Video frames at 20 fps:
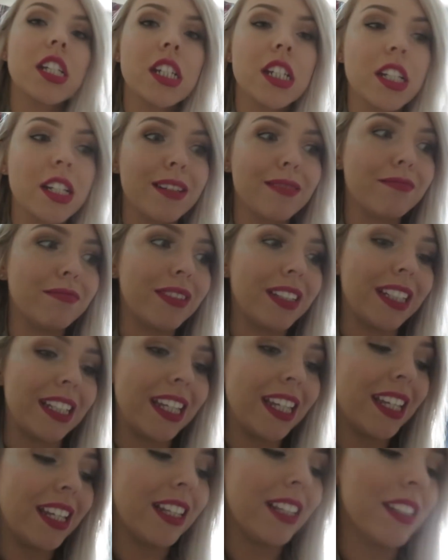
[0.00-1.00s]
headphones.
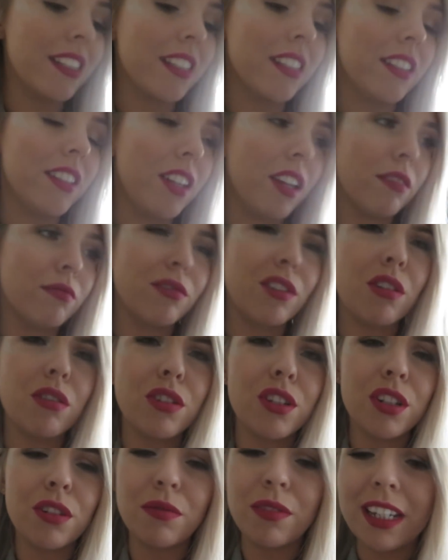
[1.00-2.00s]
Please. Of
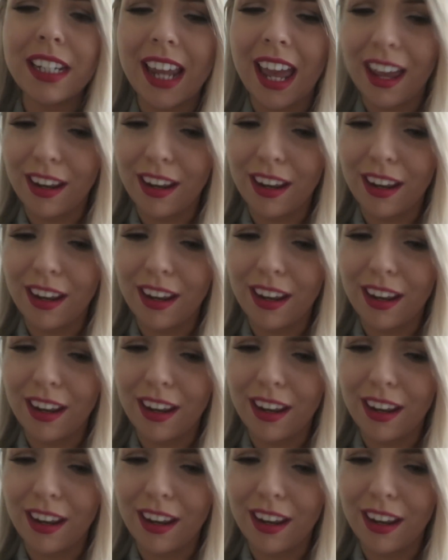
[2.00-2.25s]
course you don't need